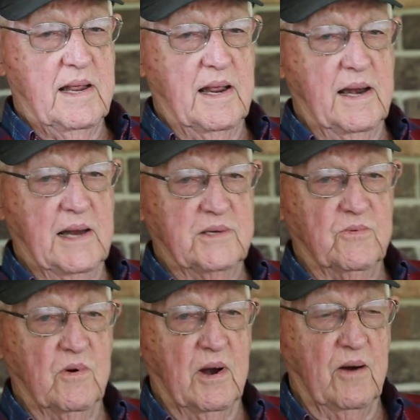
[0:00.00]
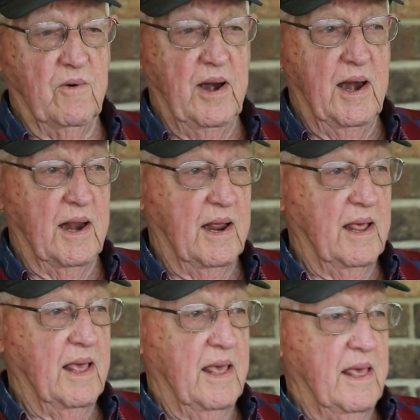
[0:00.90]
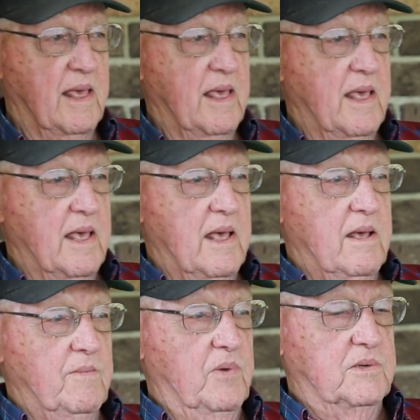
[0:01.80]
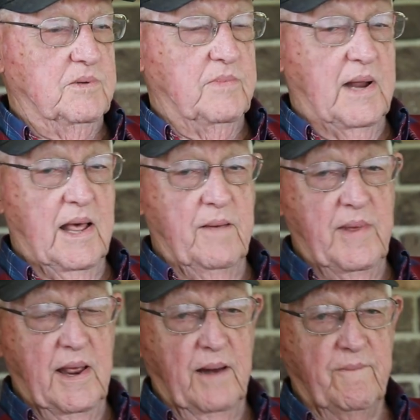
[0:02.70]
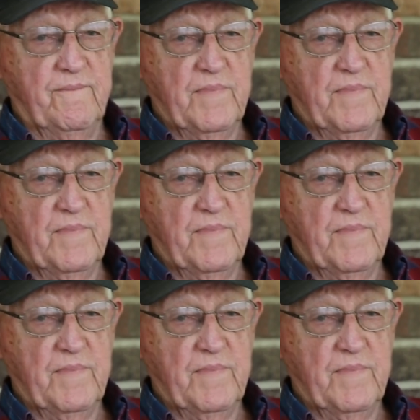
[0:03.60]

And that's where I really put some time in.